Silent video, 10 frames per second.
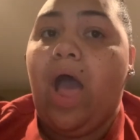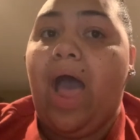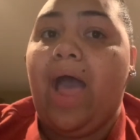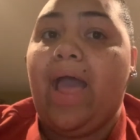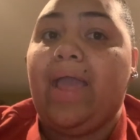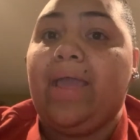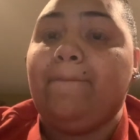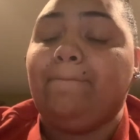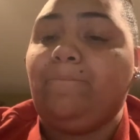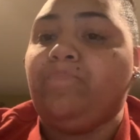
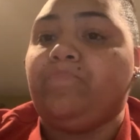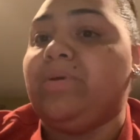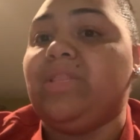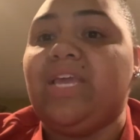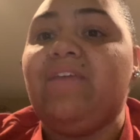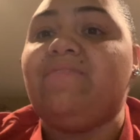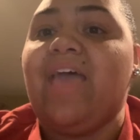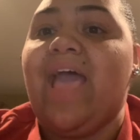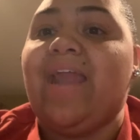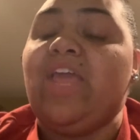I believe
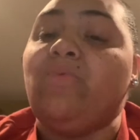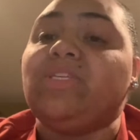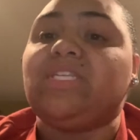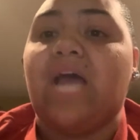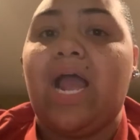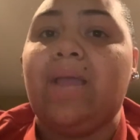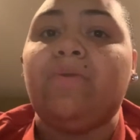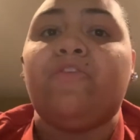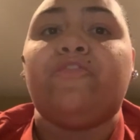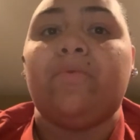that it was time
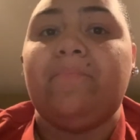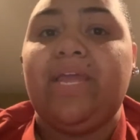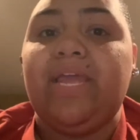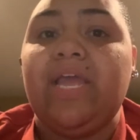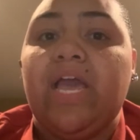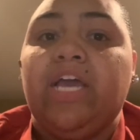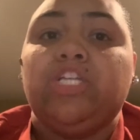for me